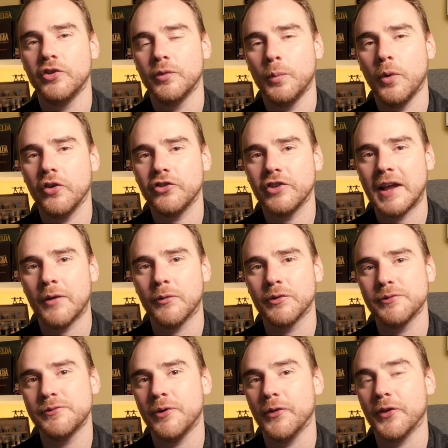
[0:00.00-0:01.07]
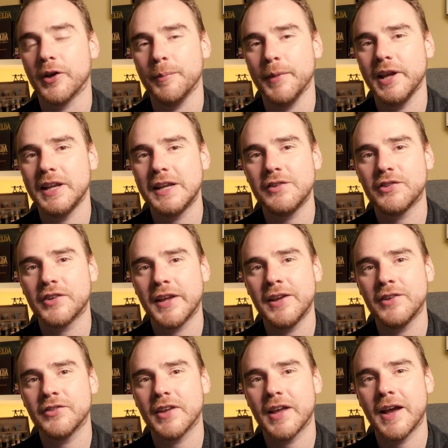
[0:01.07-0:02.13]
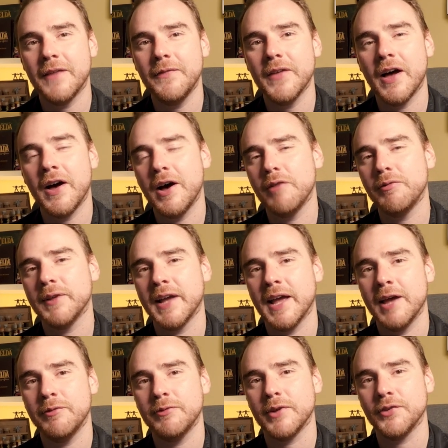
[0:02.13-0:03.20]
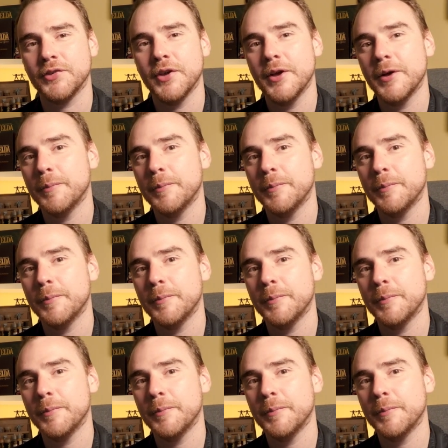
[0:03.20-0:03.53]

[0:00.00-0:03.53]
should watch out for the chameleon skinks and the halfling hefties,